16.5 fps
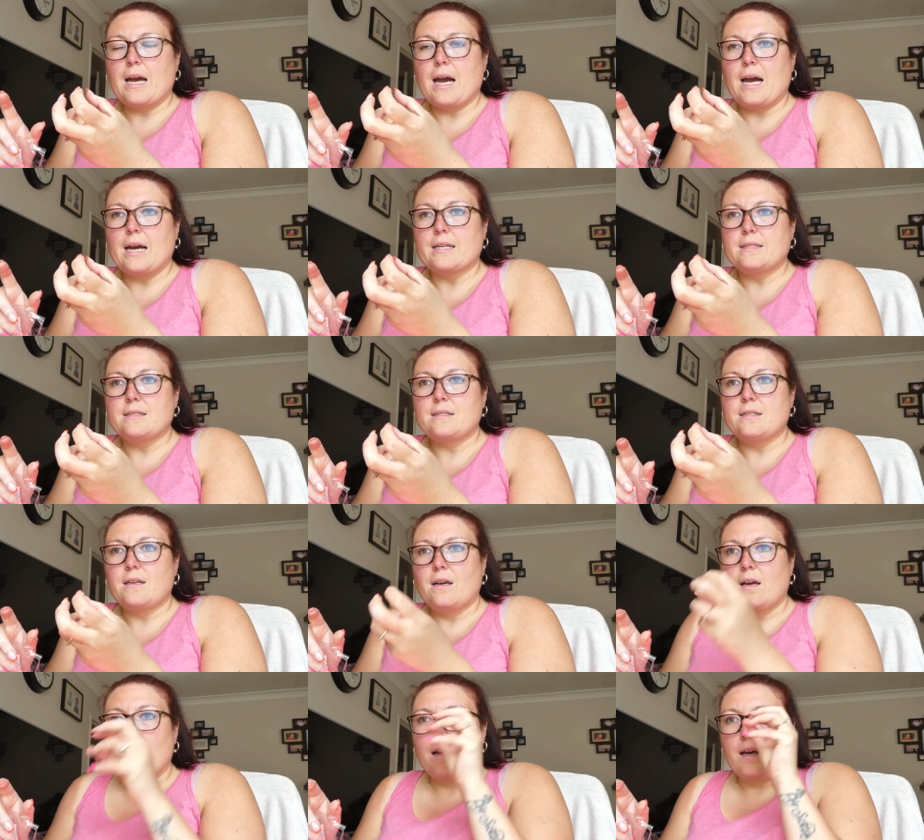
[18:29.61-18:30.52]
and
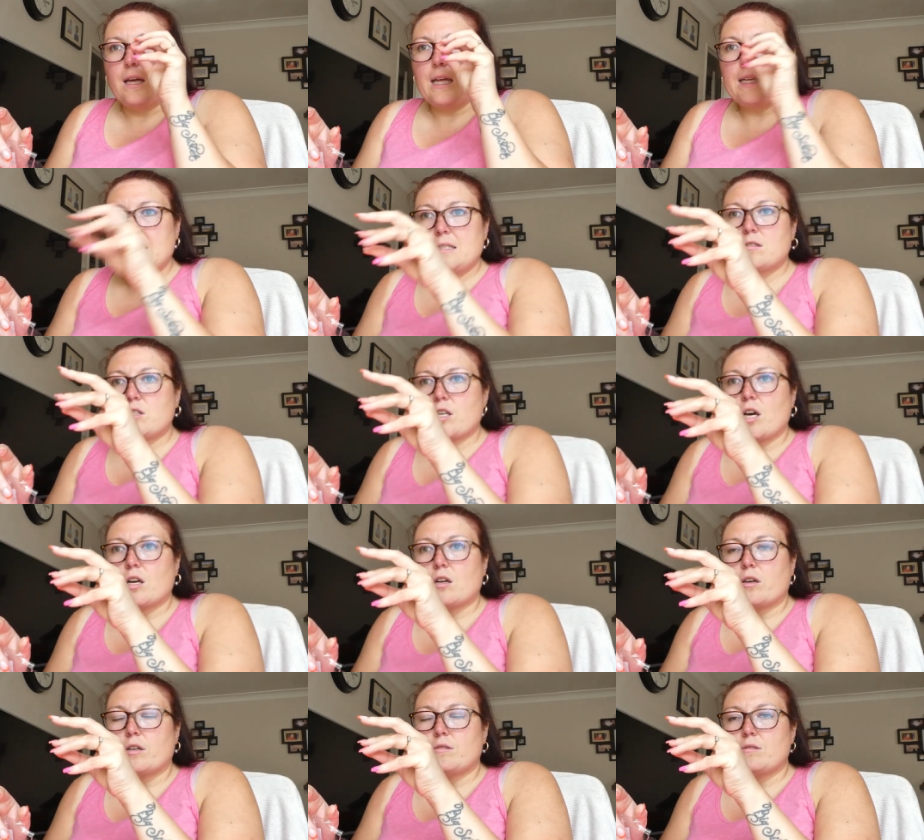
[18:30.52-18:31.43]
an
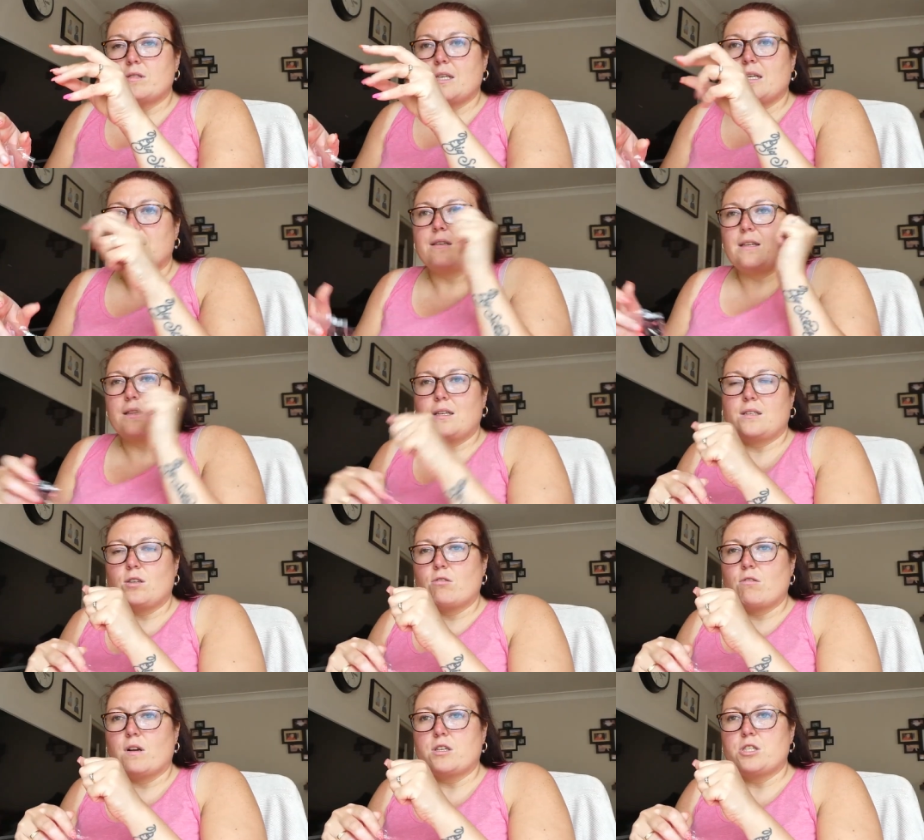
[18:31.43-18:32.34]
insert goes in and then
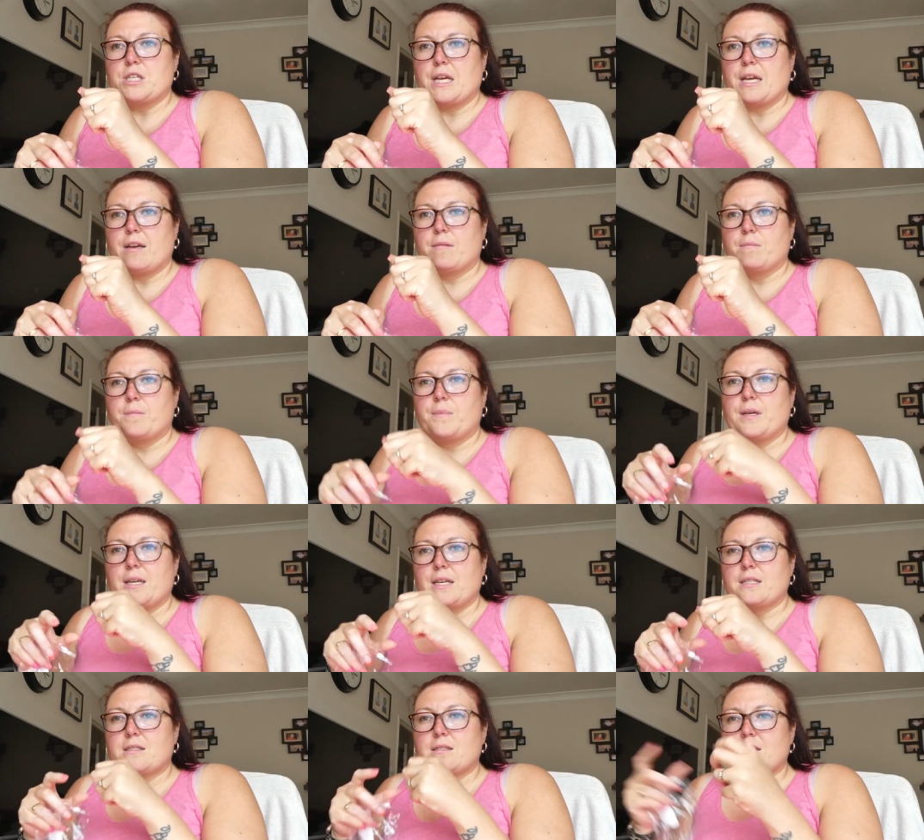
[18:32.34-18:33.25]
you crush it
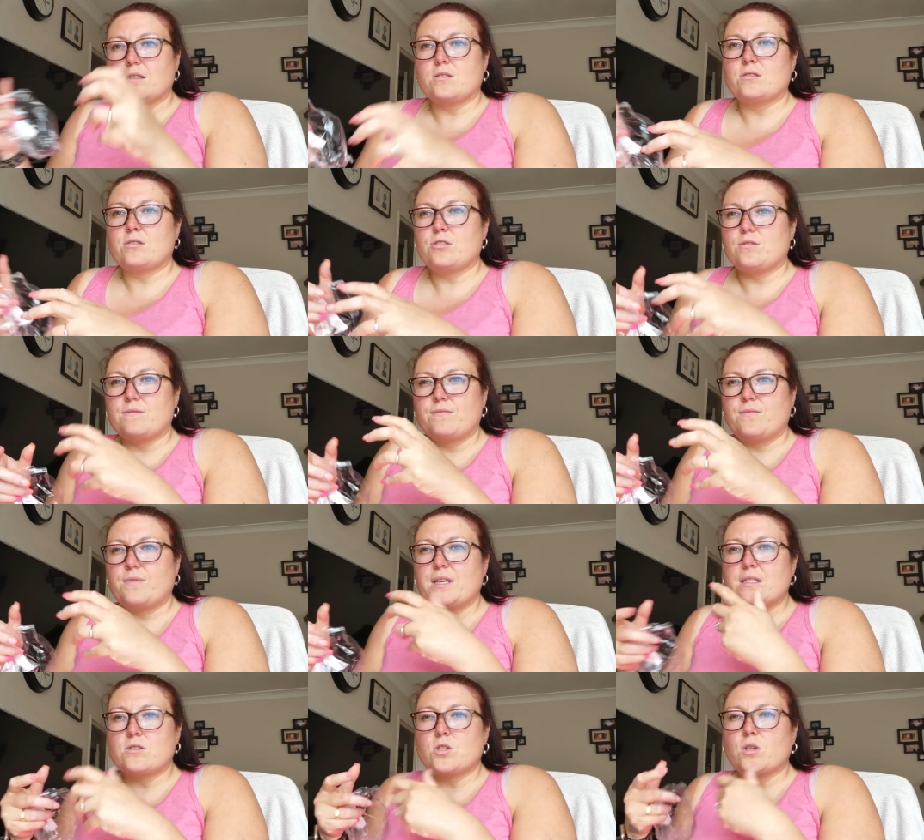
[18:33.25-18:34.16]
but it's such
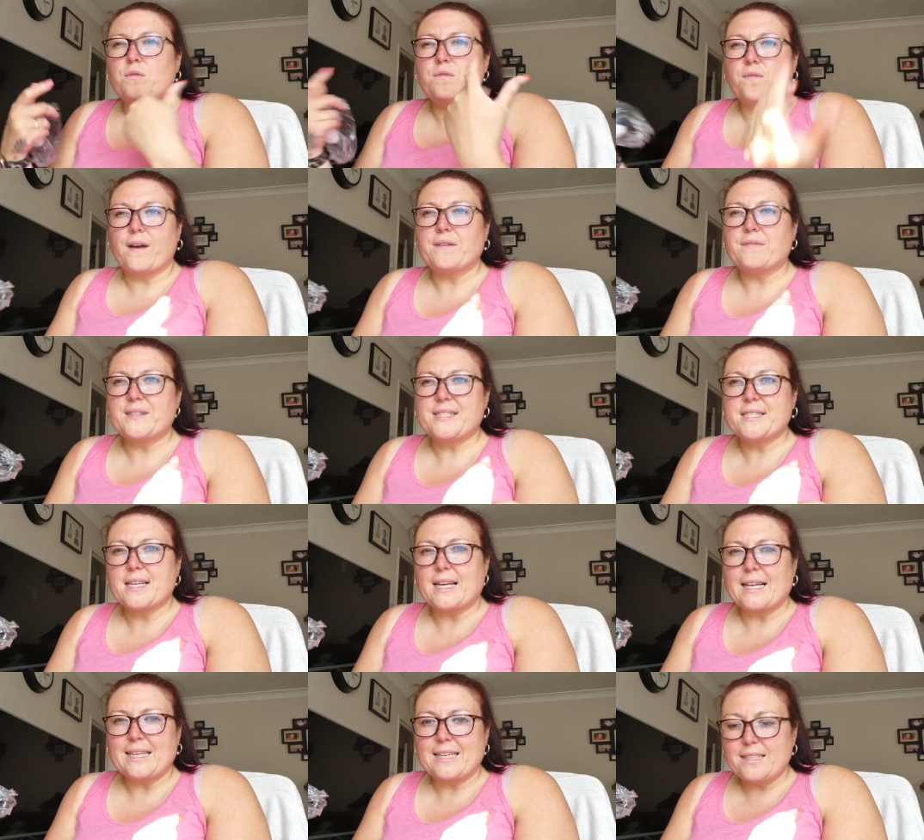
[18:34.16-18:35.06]
it's so faffy to
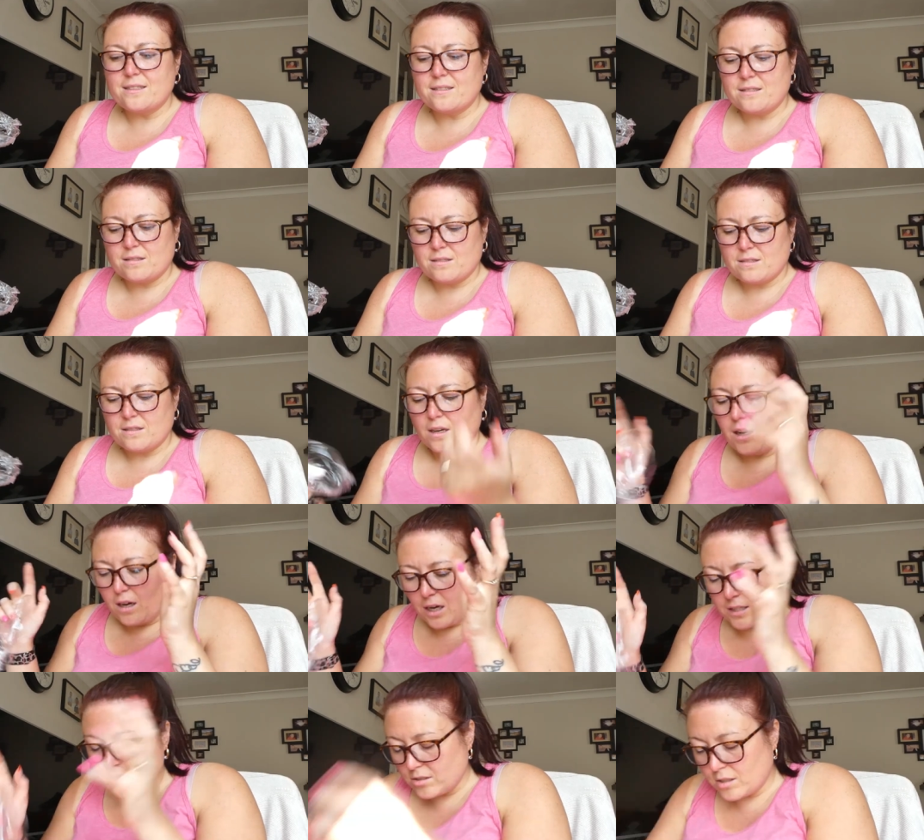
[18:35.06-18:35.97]
clean
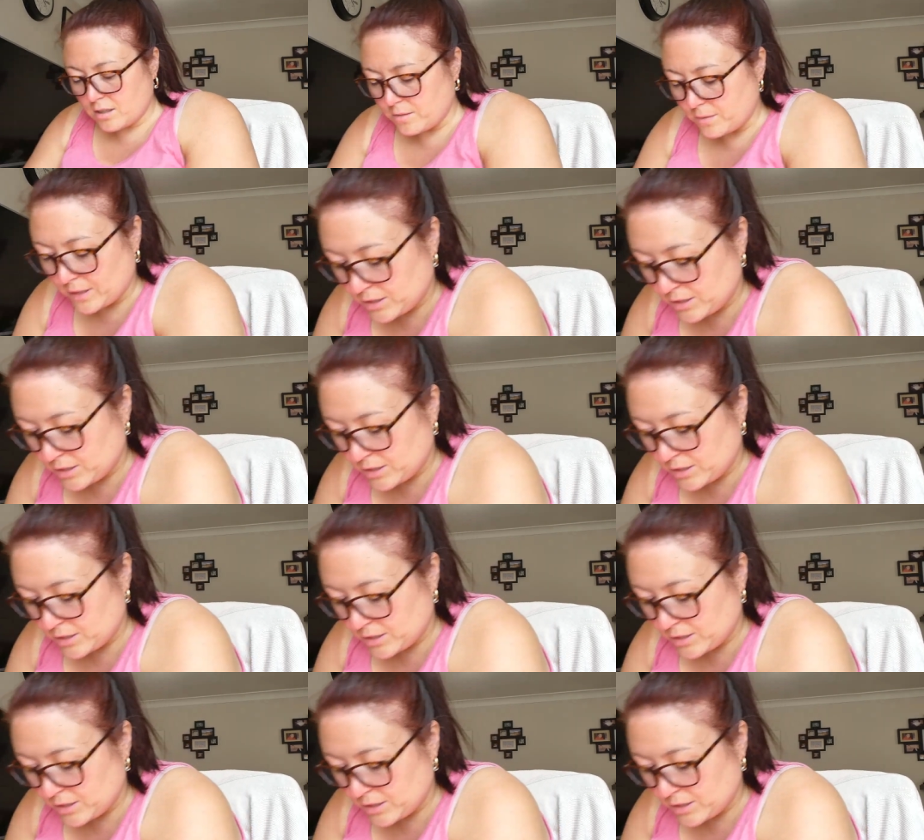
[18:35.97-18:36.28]
I don't know